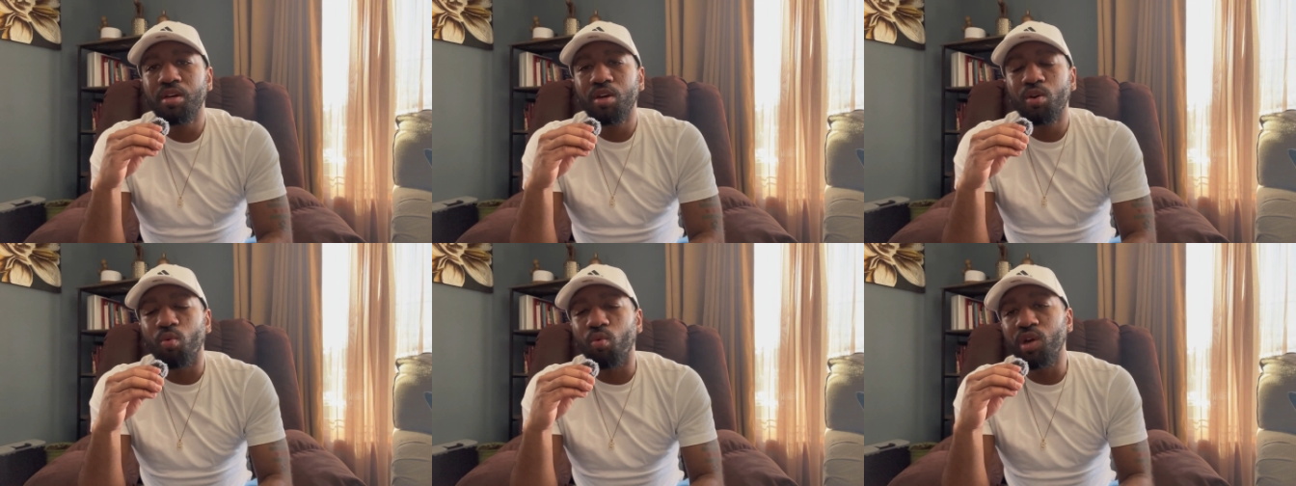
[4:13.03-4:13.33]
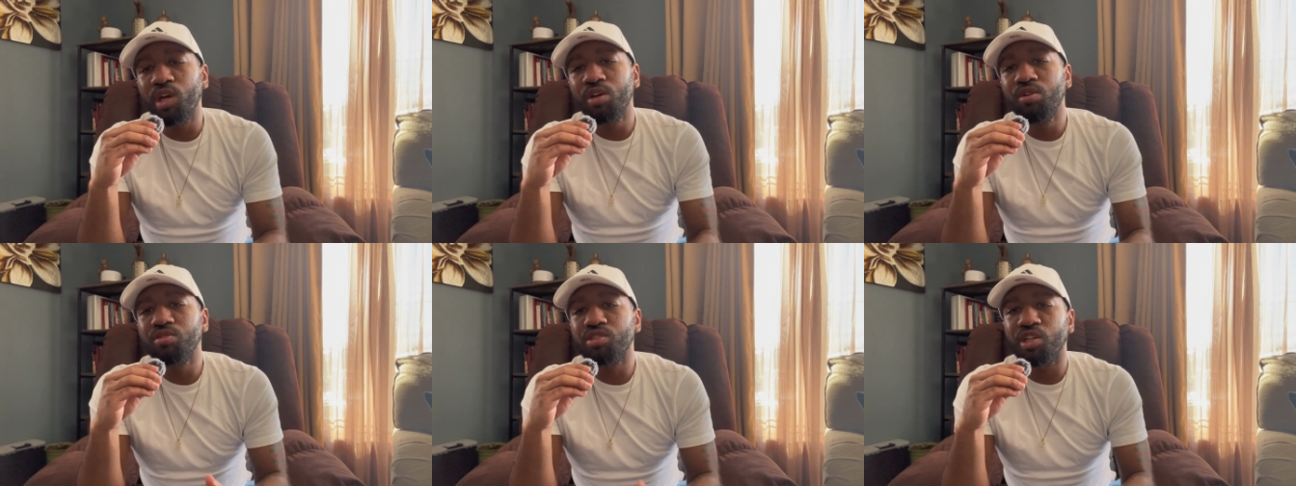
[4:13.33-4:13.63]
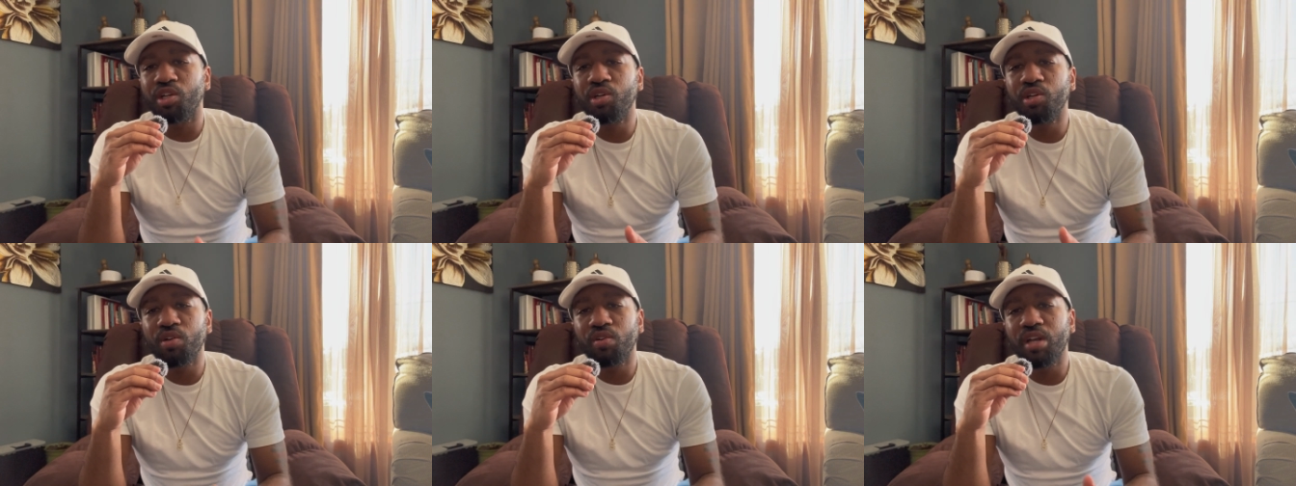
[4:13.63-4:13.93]
will
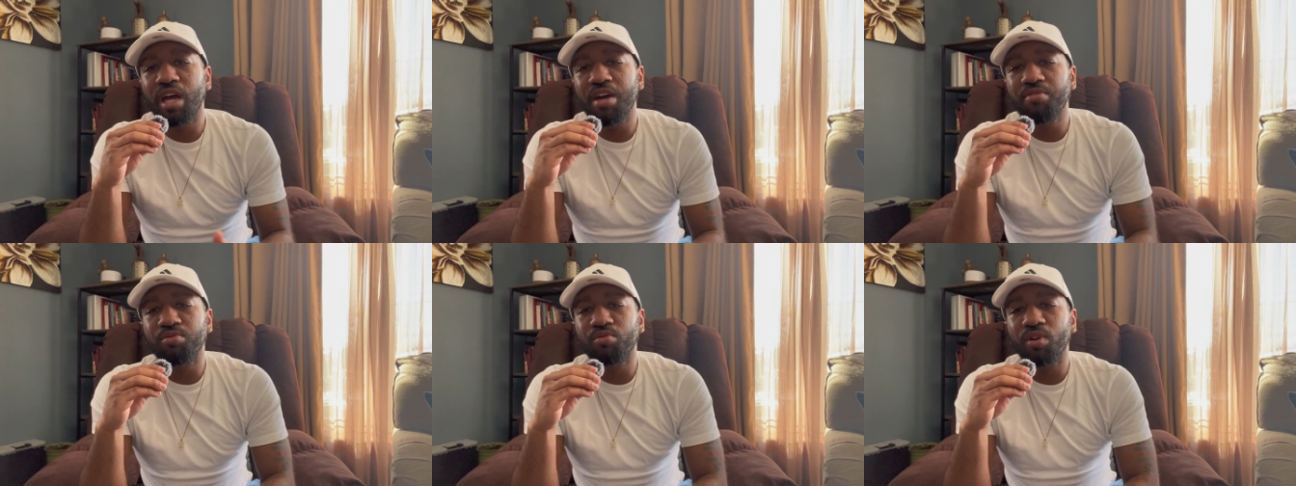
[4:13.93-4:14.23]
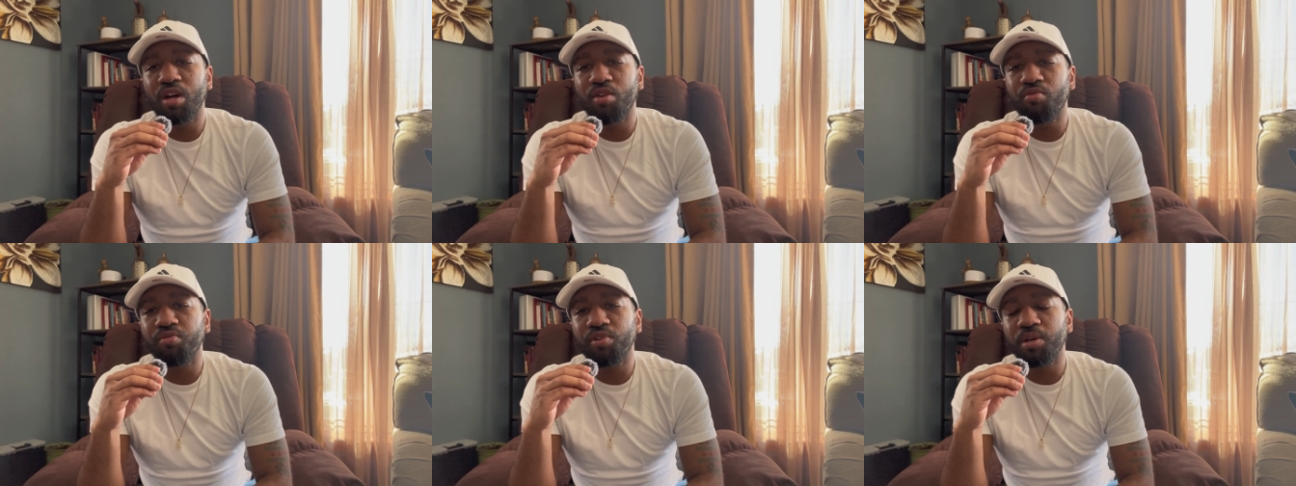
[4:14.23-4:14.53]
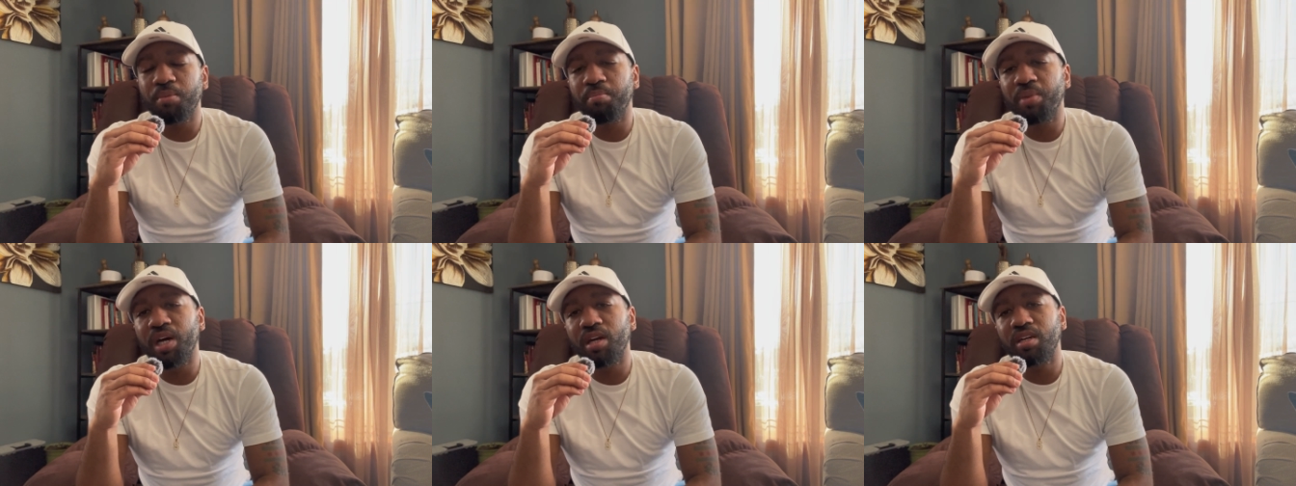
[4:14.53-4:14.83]
turn your life around for the
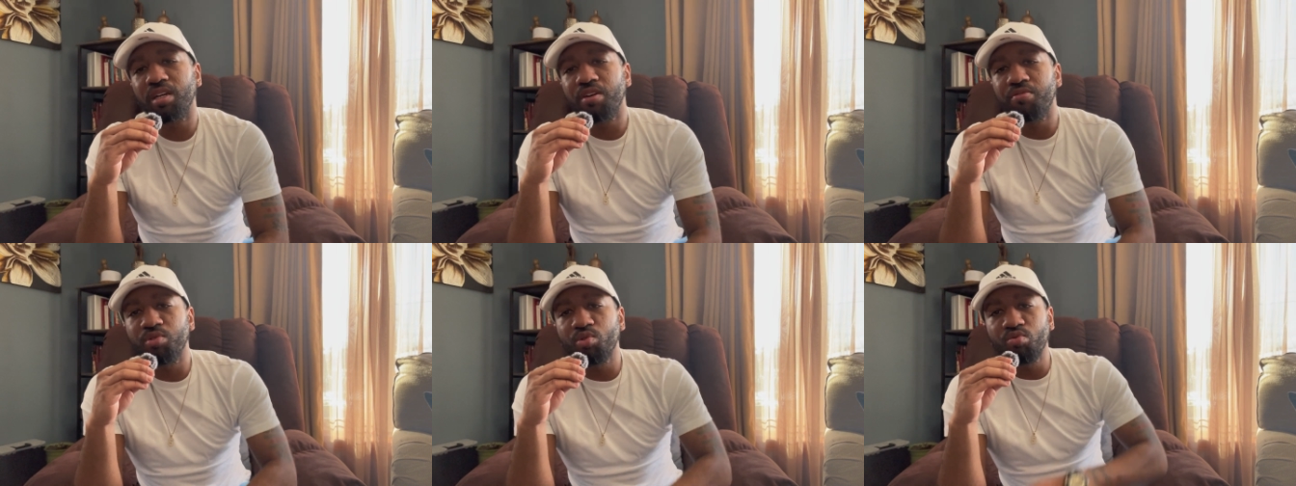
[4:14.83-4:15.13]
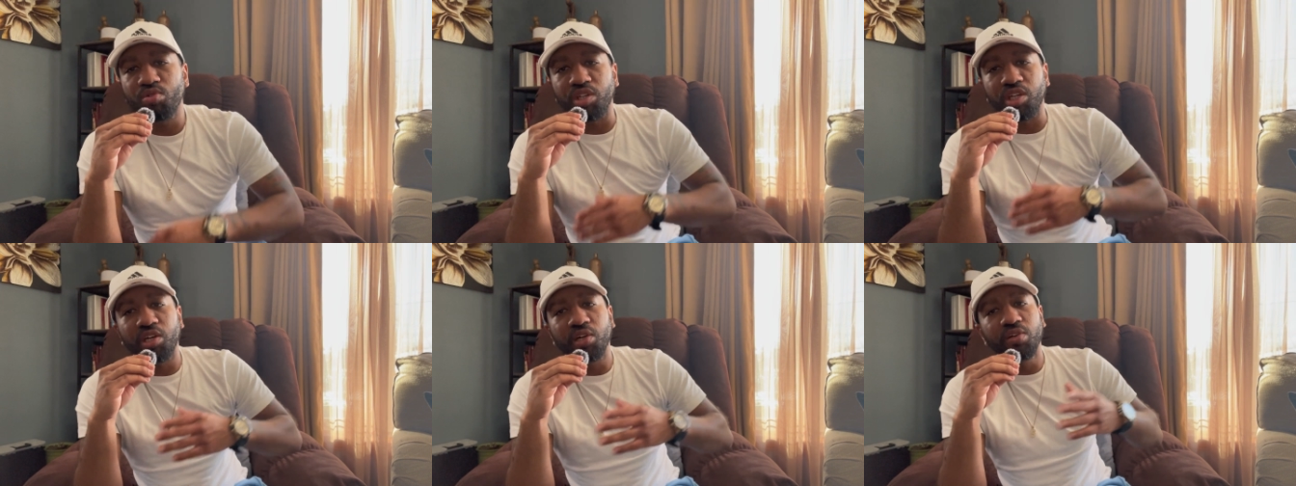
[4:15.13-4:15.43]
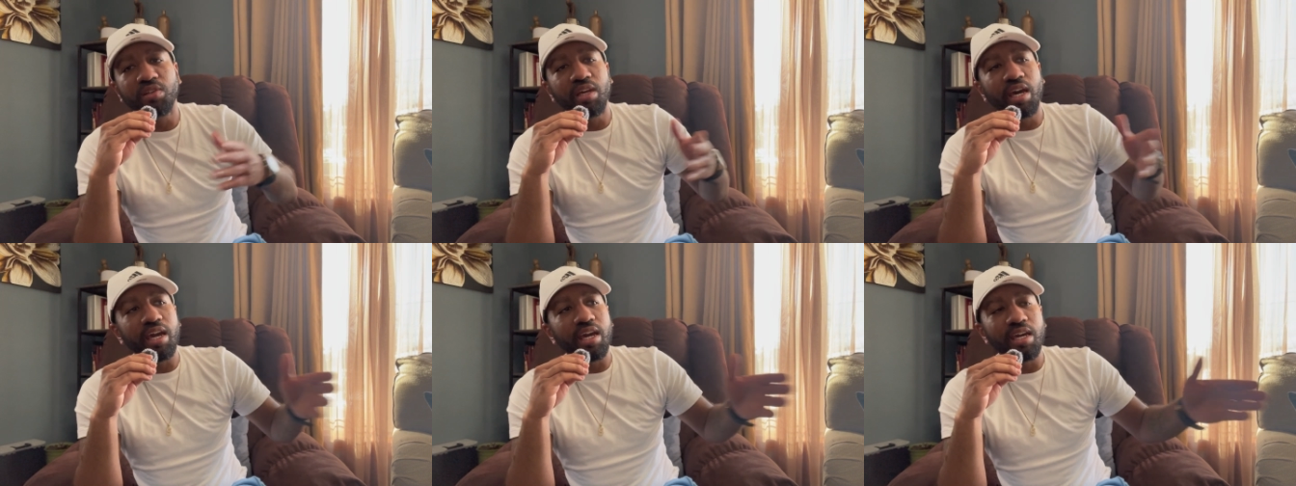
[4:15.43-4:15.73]
better if you gear
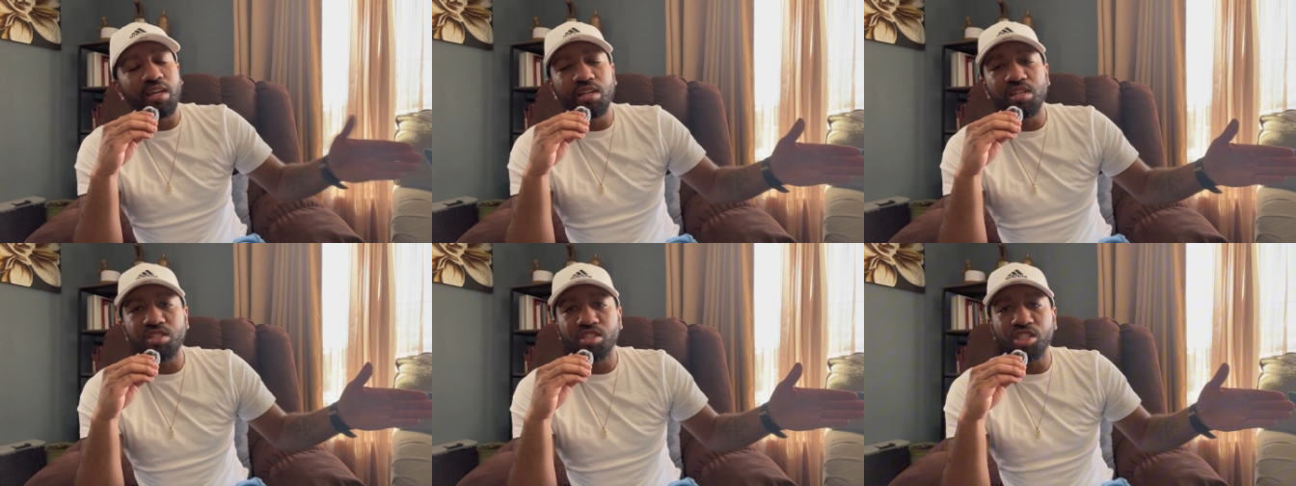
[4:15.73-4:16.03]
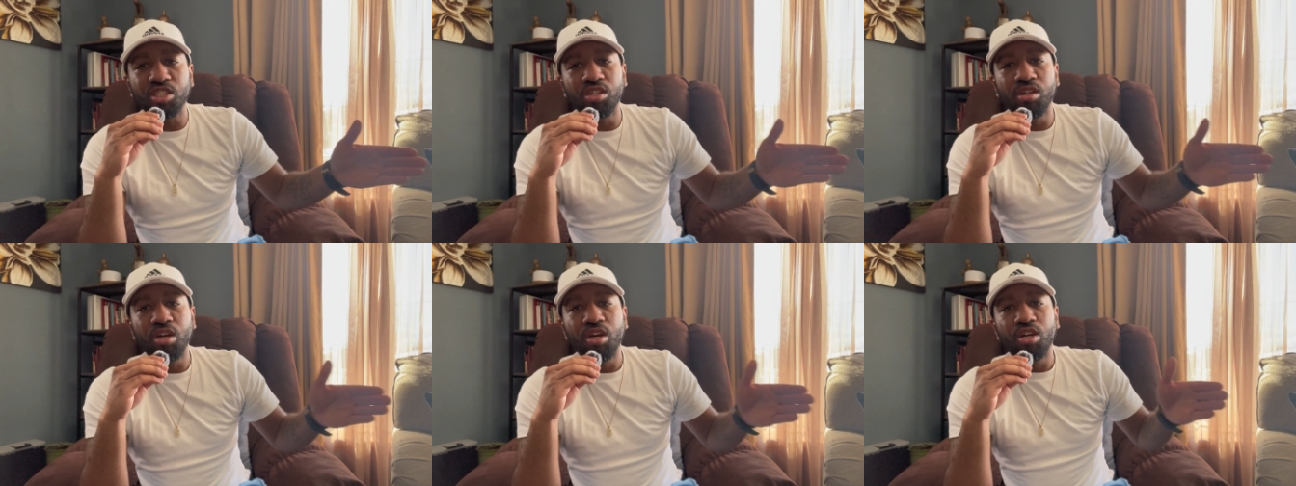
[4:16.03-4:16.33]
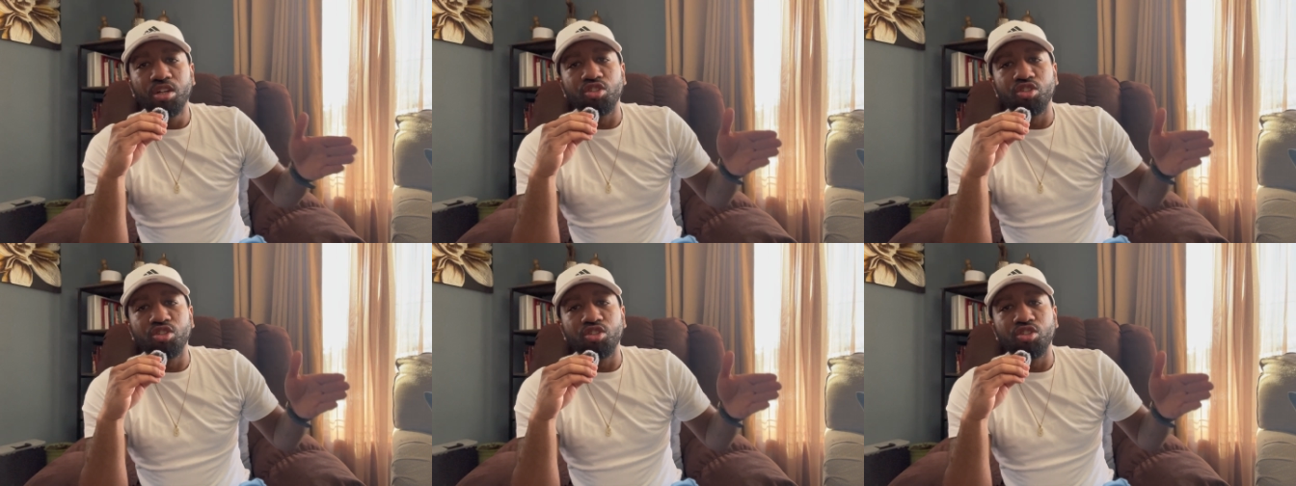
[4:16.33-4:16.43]
that energy